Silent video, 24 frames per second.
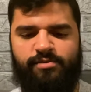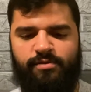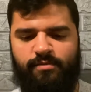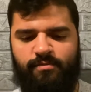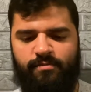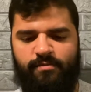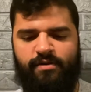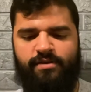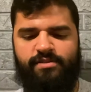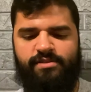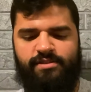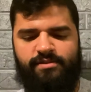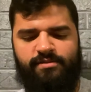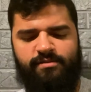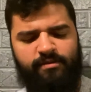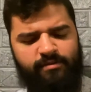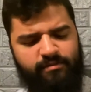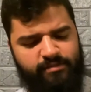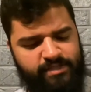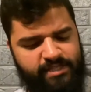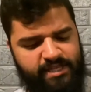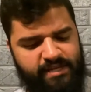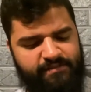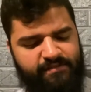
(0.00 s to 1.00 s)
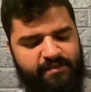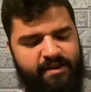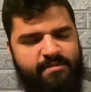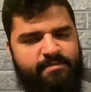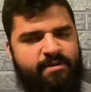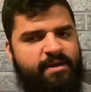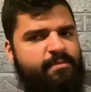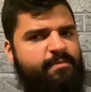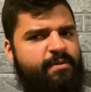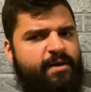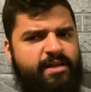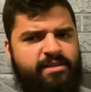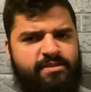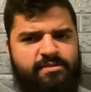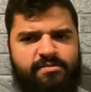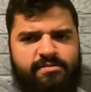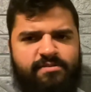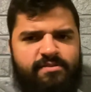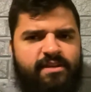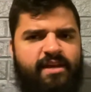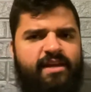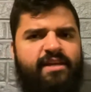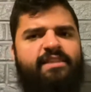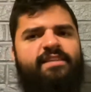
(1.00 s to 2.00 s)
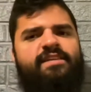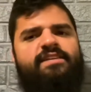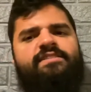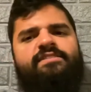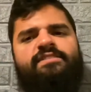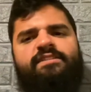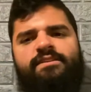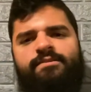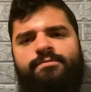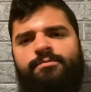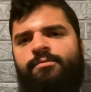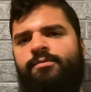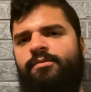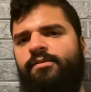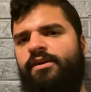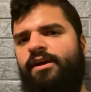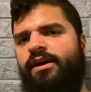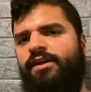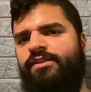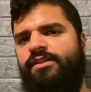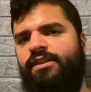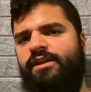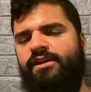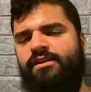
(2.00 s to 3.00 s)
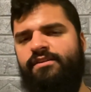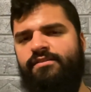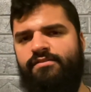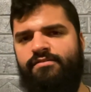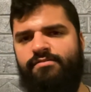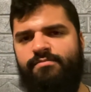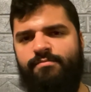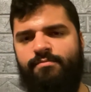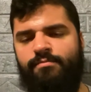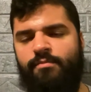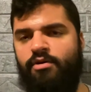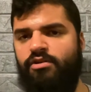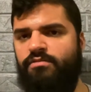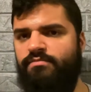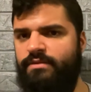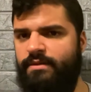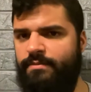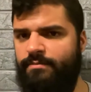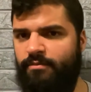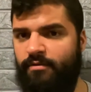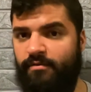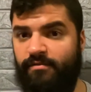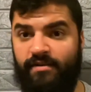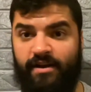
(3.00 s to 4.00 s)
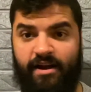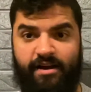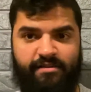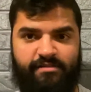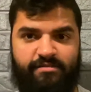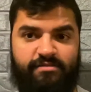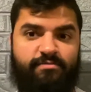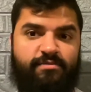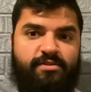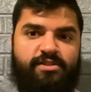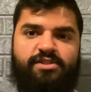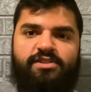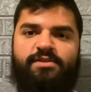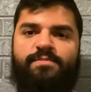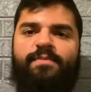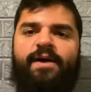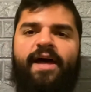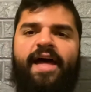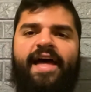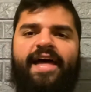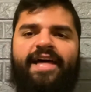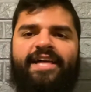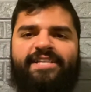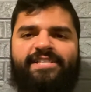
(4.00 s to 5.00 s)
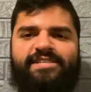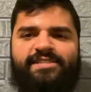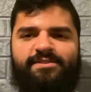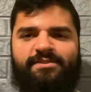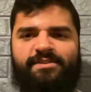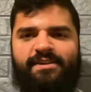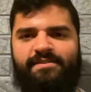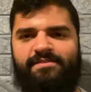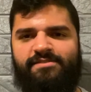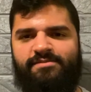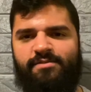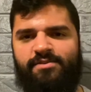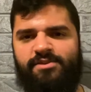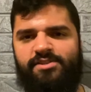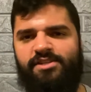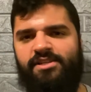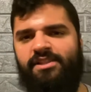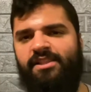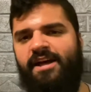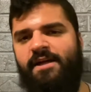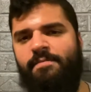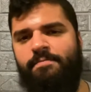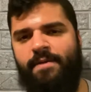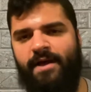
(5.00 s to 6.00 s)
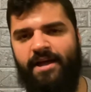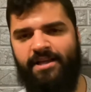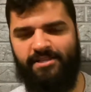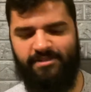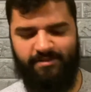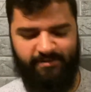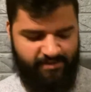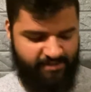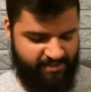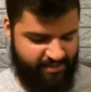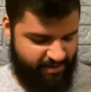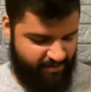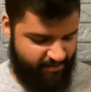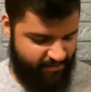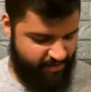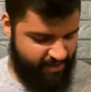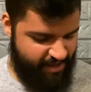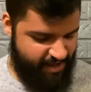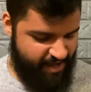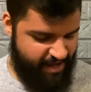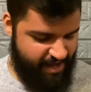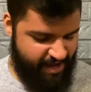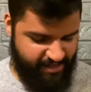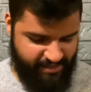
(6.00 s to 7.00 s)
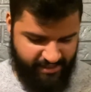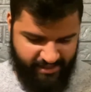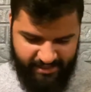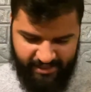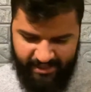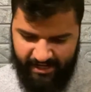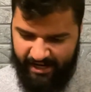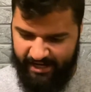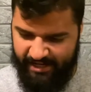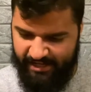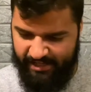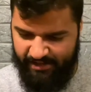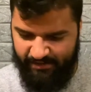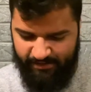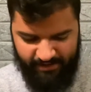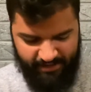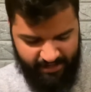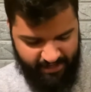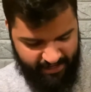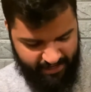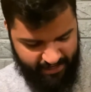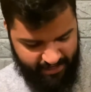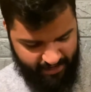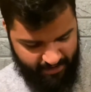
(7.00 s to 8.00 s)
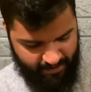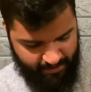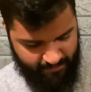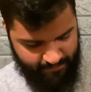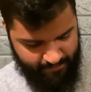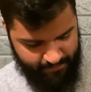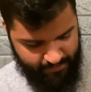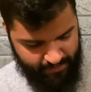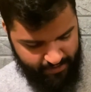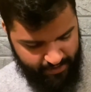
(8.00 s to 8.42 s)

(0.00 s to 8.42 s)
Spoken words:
ones. And you don't see very many pencils like this anymore. I think most people have kind of switched to pens, or they switched to lead pencils, so this is kind of unique here.